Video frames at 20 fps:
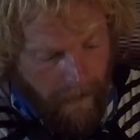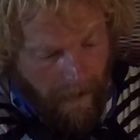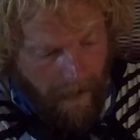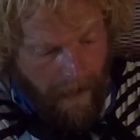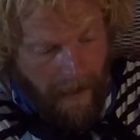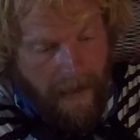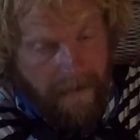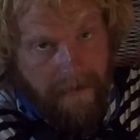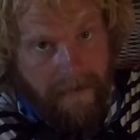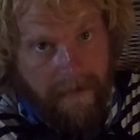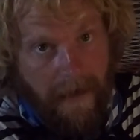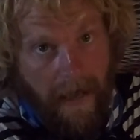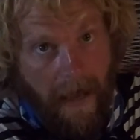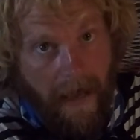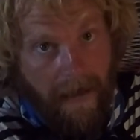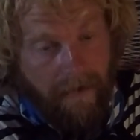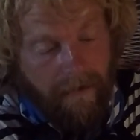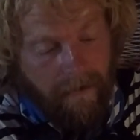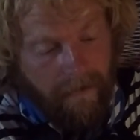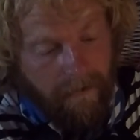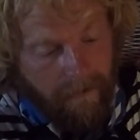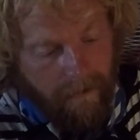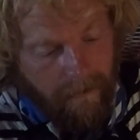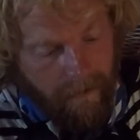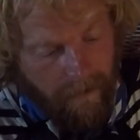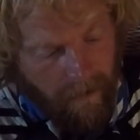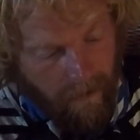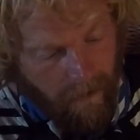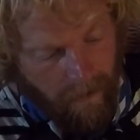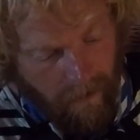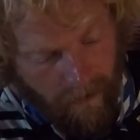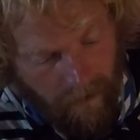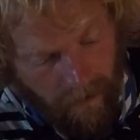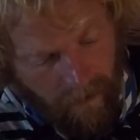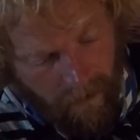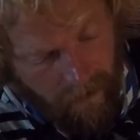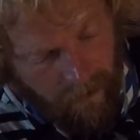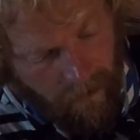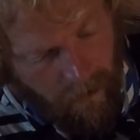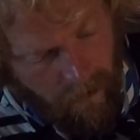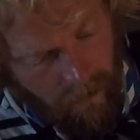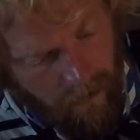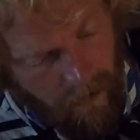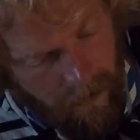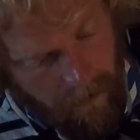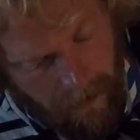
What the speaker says: Heads again. So it's going to